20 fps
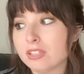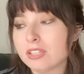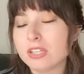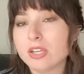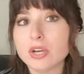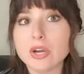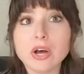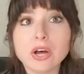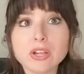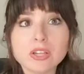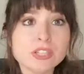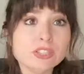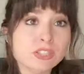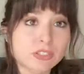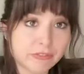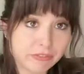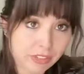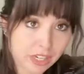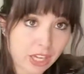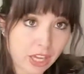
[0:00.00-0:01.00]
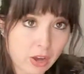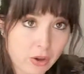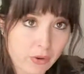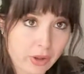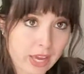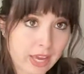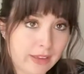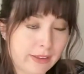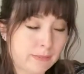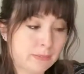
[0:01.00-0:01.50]
knowledge of video
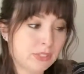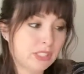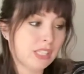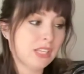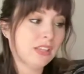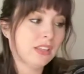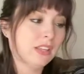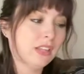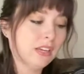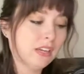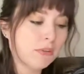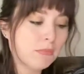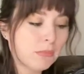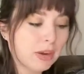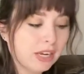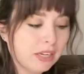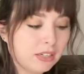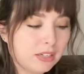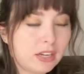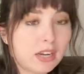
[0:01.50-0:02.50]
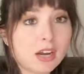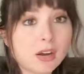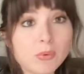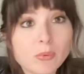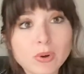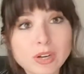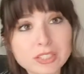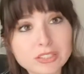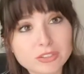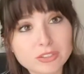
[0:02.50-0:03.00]
games, then you might not
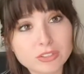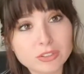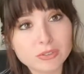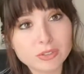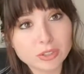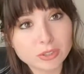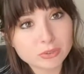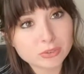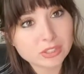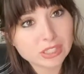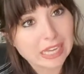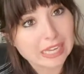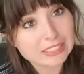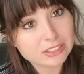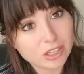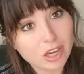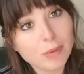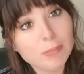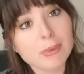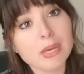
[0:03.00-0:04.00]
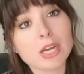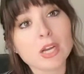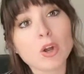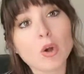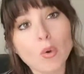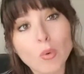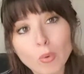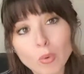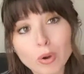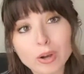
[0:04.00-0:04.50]
want to use that topic,
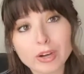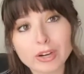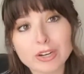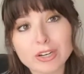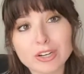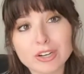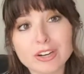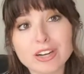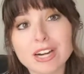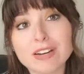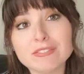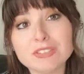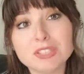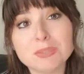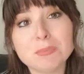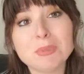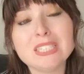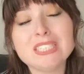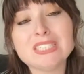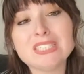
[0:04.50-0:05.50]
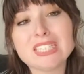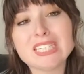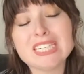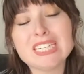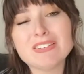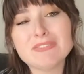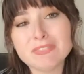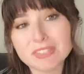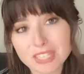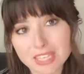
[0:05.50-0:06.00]
or you're gonna have to spend a
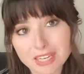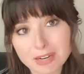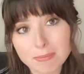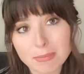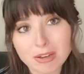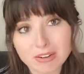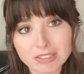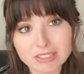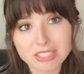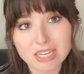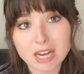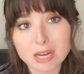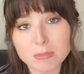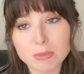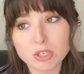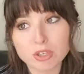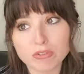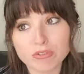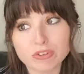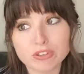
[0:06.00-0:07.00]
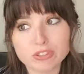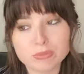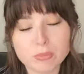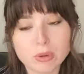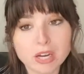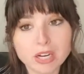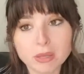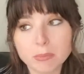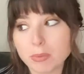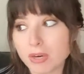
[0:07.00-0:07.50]
significant amount of time in your first
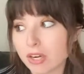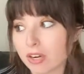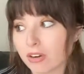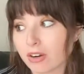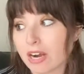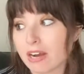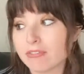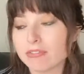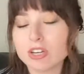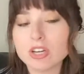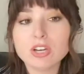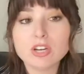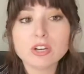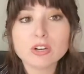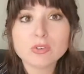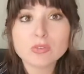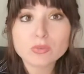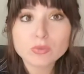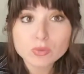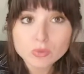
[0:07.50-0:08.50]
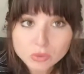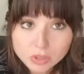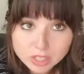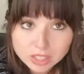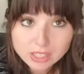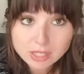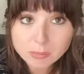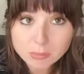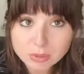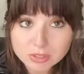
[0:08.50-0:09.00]
body paragraph
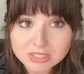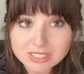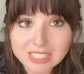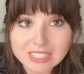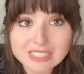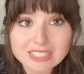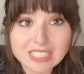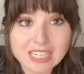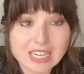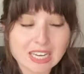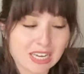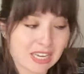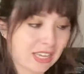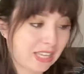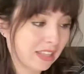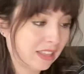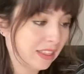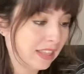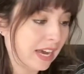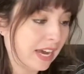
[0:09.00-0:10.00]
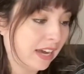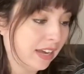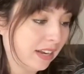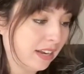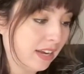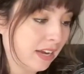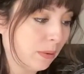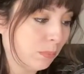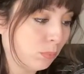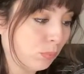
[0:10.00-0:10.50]
really presenting
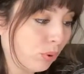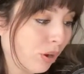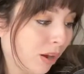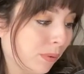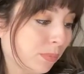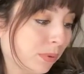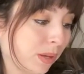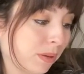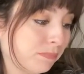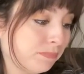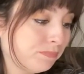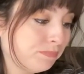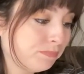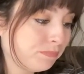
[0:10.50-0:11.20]
that problem.